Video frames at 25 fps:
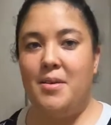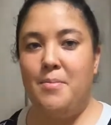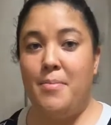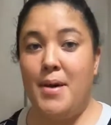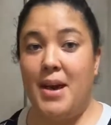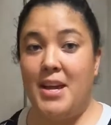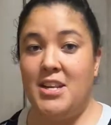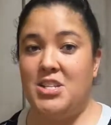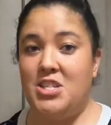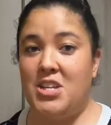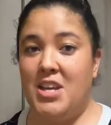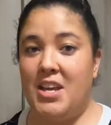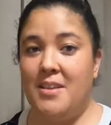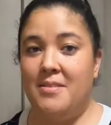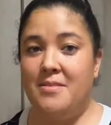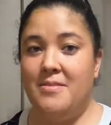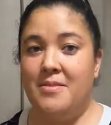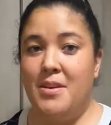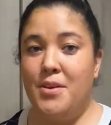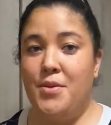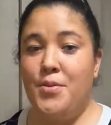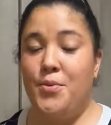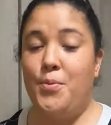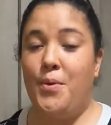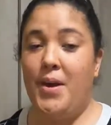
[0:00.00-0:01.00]
on a budget.
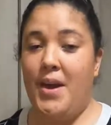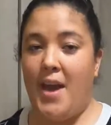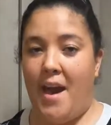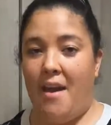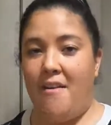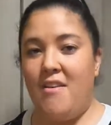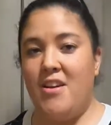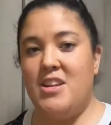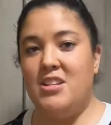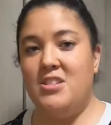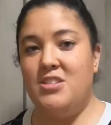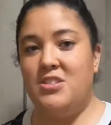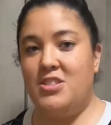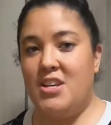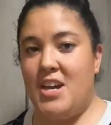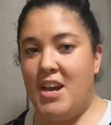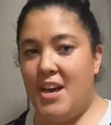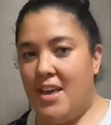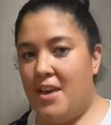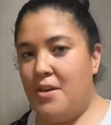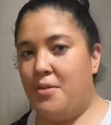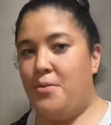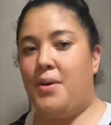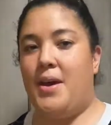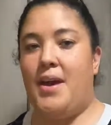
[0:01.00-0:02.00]
We are in
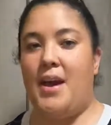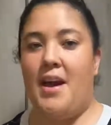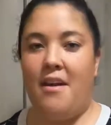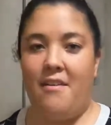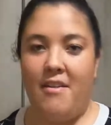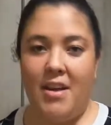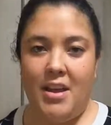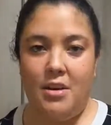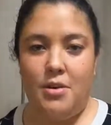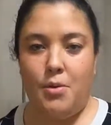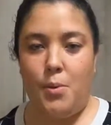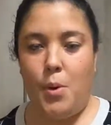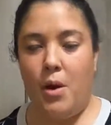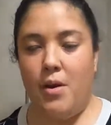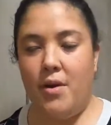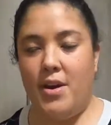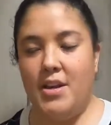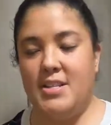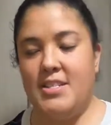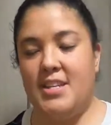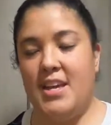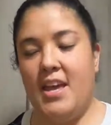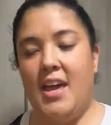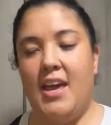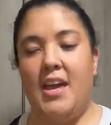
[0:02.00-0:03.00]
Australia, we are in
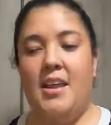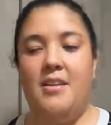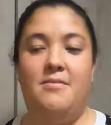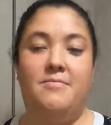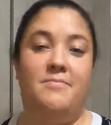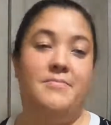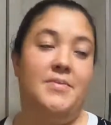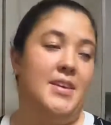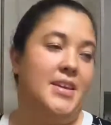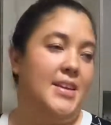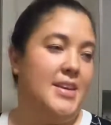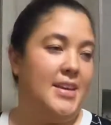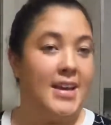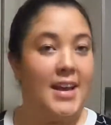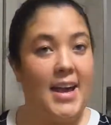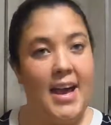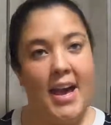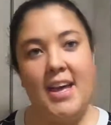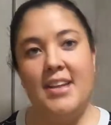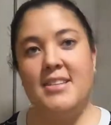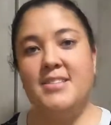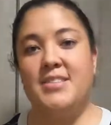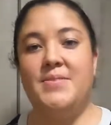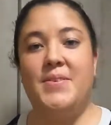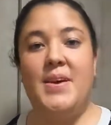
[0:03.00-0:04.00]
quarantine,
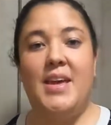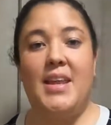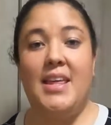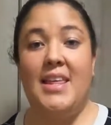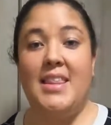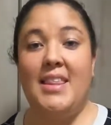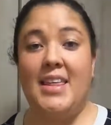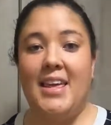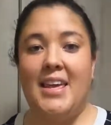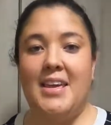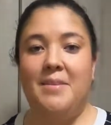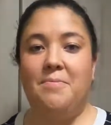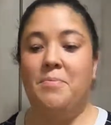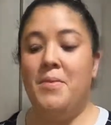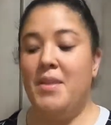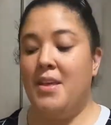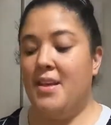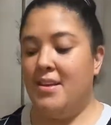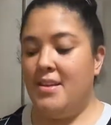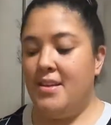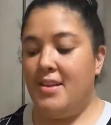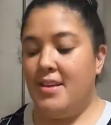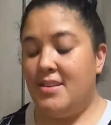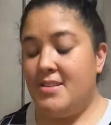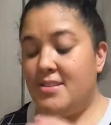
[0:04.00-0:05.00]
can't do anything.
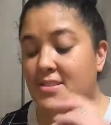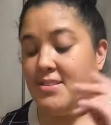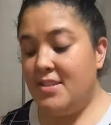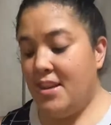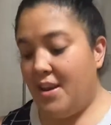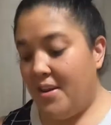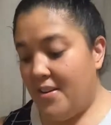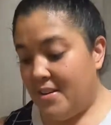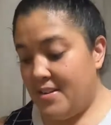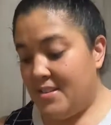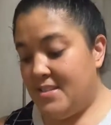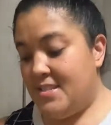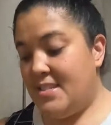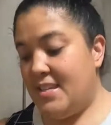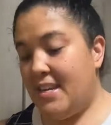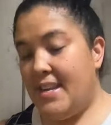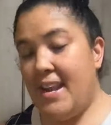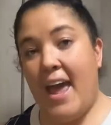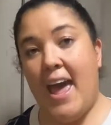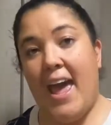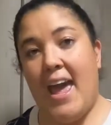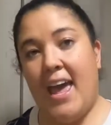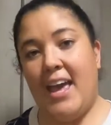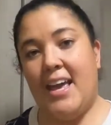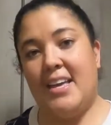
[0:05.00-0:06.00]
So
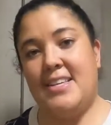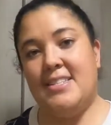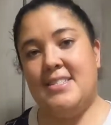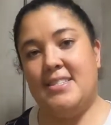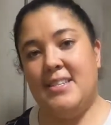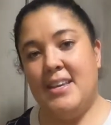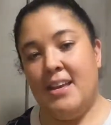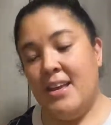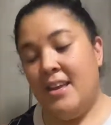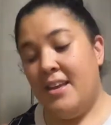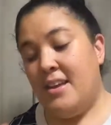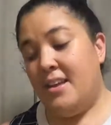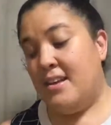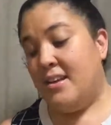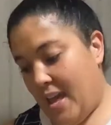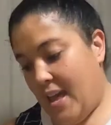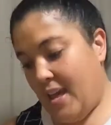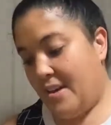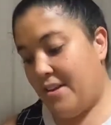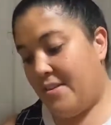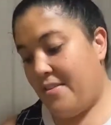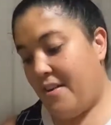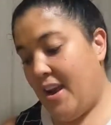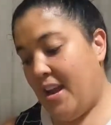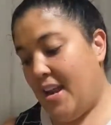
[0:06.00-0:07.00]
today's
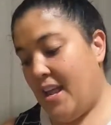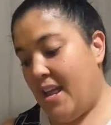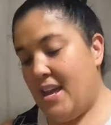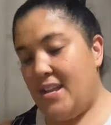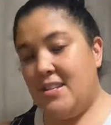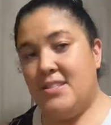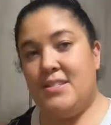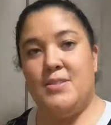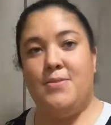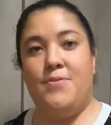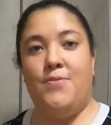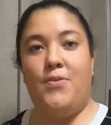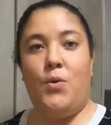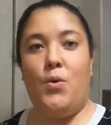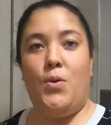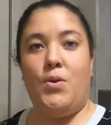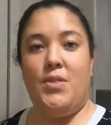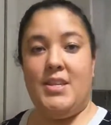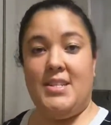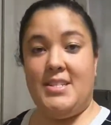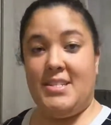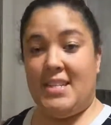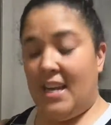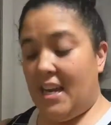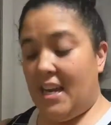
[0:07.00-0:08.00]
ingredients for the